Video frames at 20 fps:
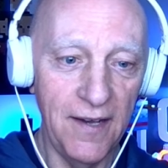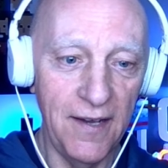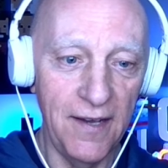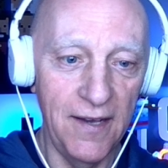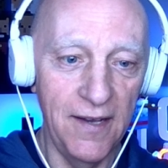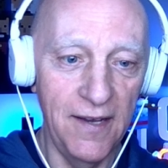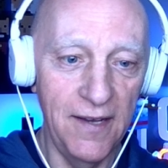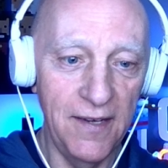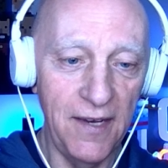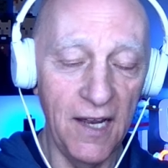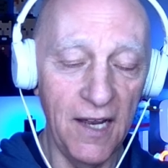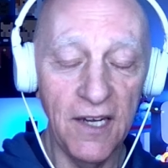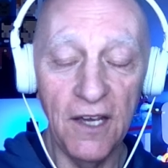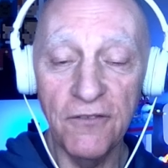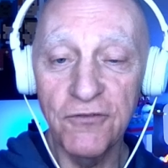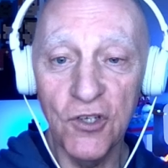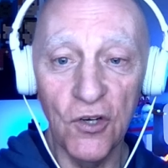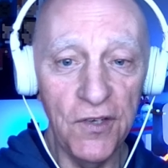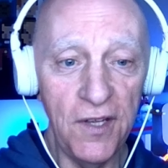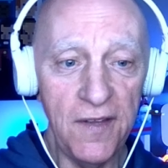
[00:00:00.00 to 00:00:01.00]
And, and
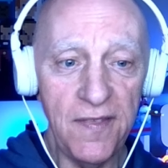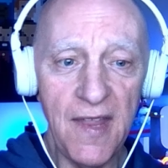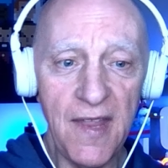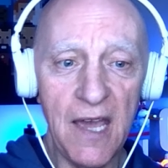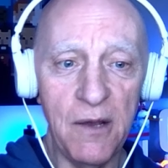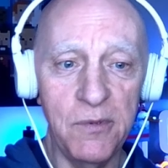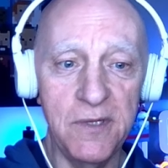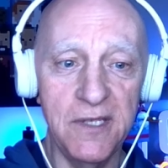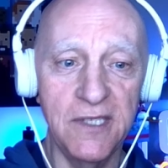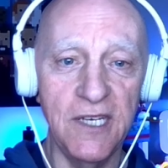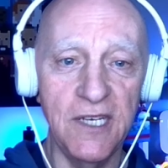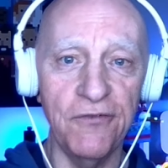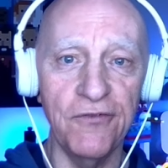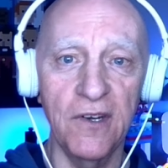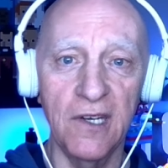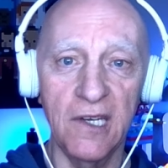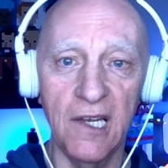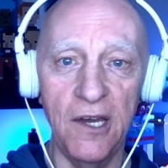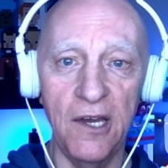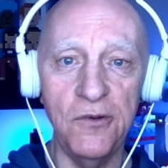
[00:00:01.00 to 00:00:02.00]
I've gone in there with
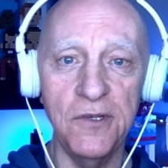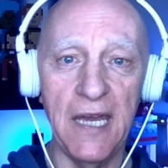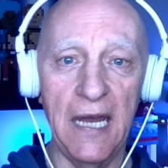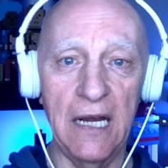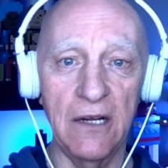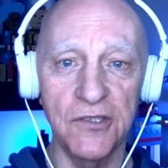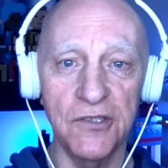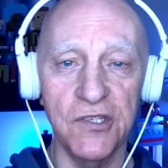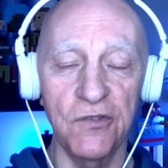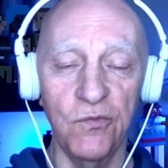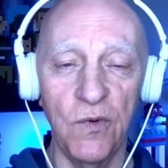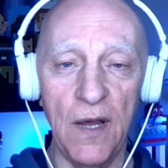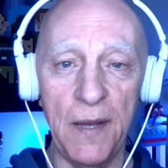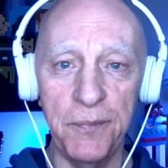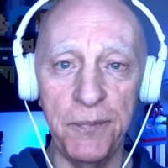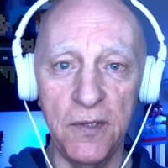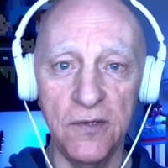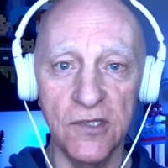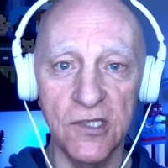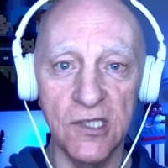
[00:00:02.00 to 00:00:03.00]
different loadouts of
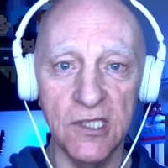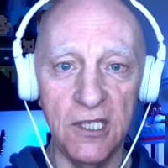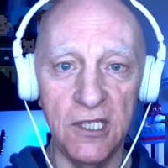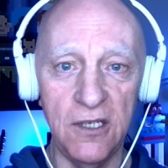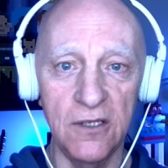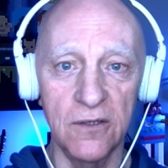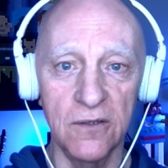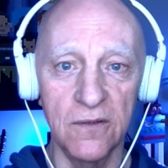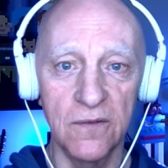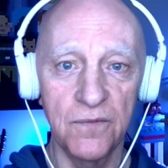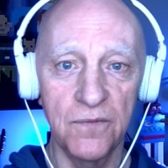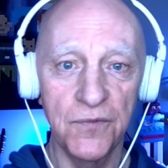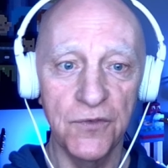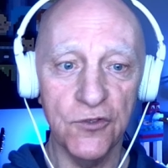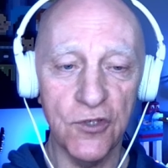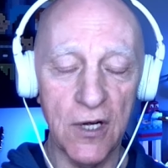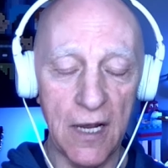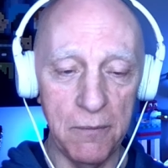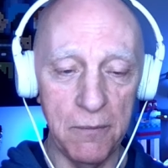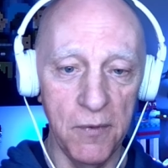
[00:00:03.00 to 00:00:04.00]
weapons too.
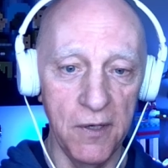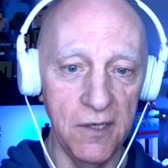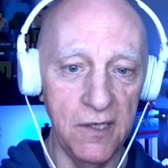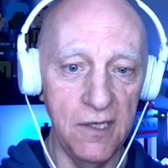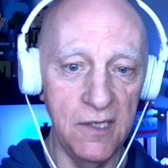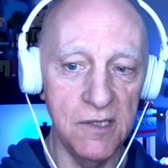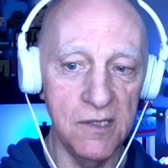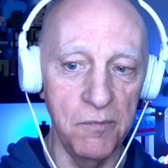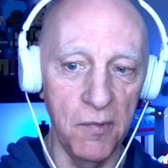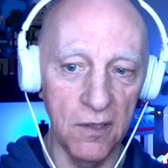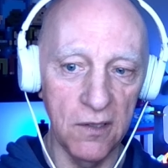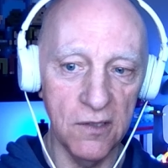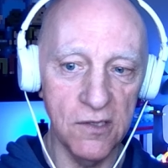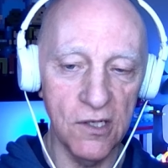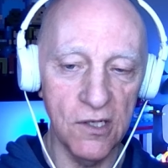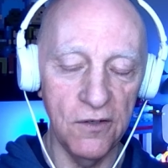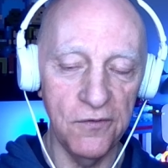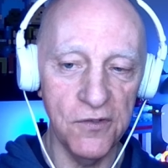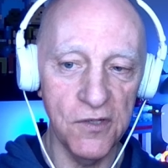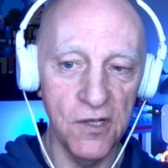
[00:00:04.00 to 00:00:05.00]
Trap mines,
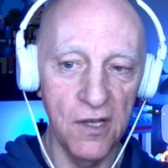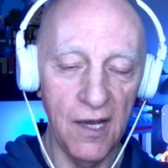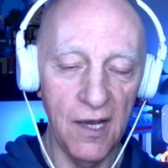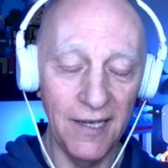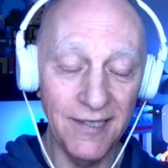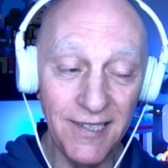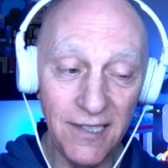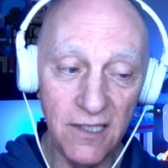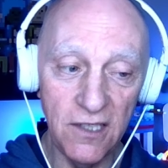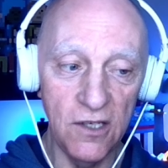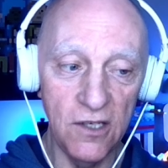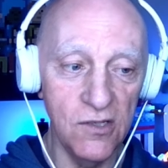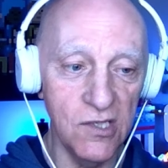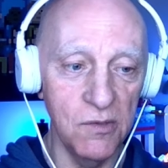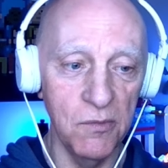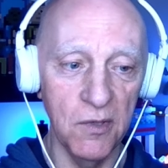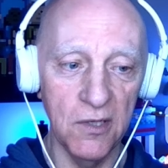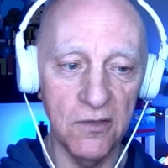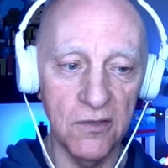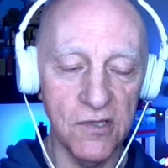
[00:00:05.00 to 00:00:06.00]
Molotovs. I didn't use
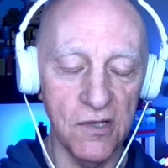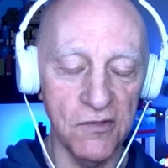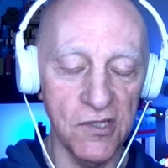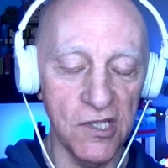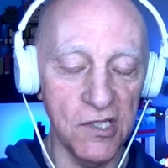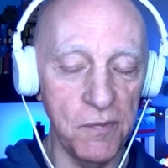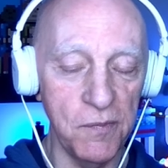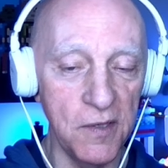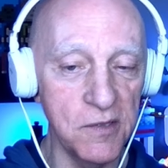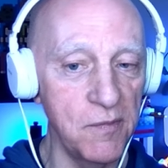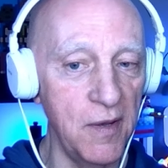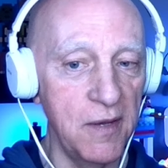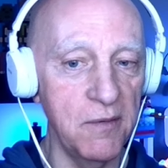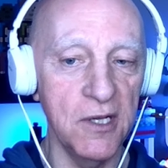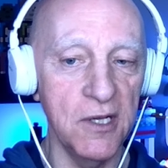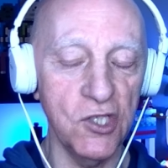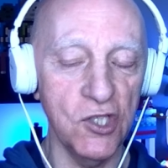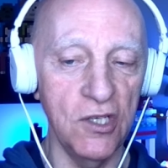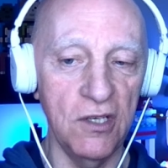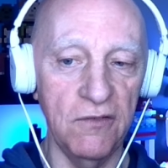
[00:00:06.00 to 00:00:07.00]
the Molotovs. I suppose maybe
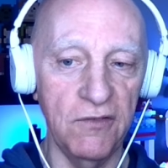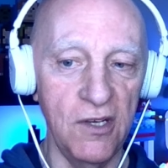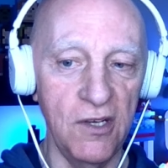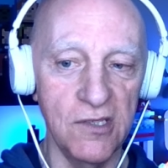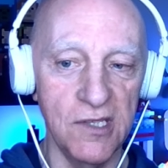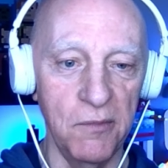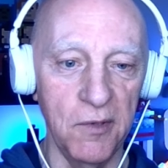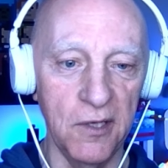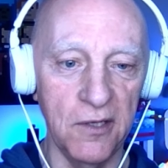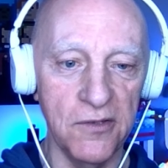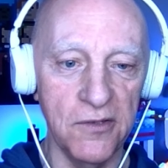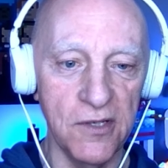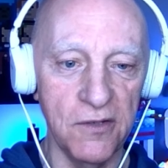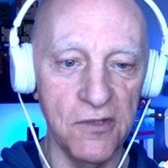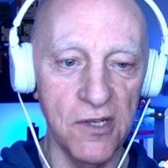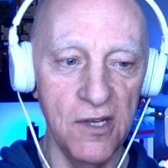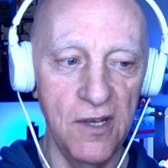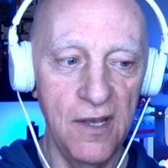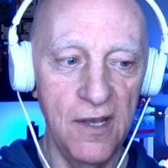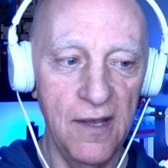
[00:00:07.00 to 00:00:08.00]
I should have used the Molotovs.